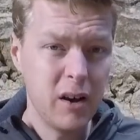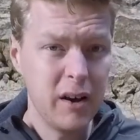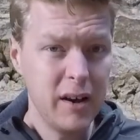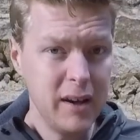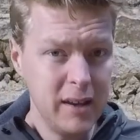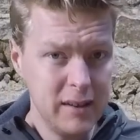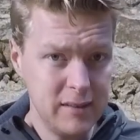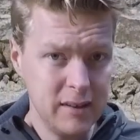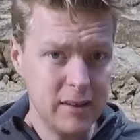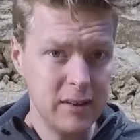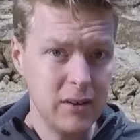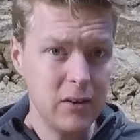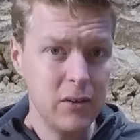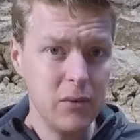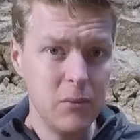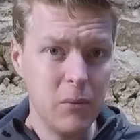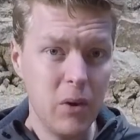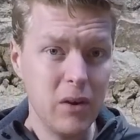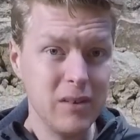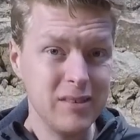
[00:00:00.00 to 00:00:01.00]
hitting you,
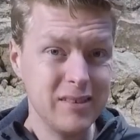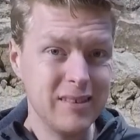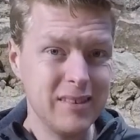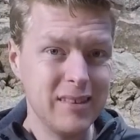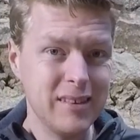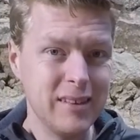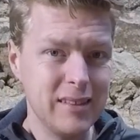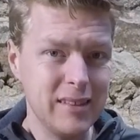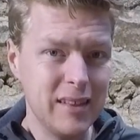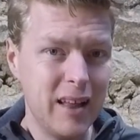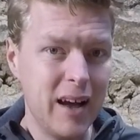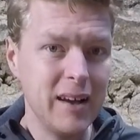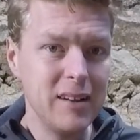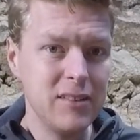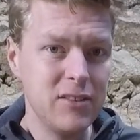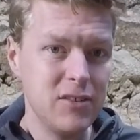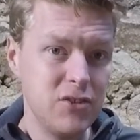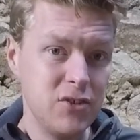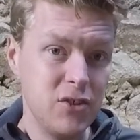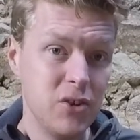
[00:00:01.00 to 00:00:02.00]
whereas
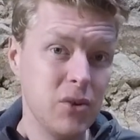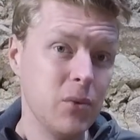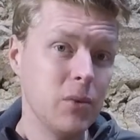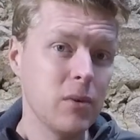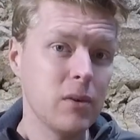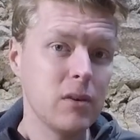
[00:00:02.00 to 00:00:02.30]
lights do.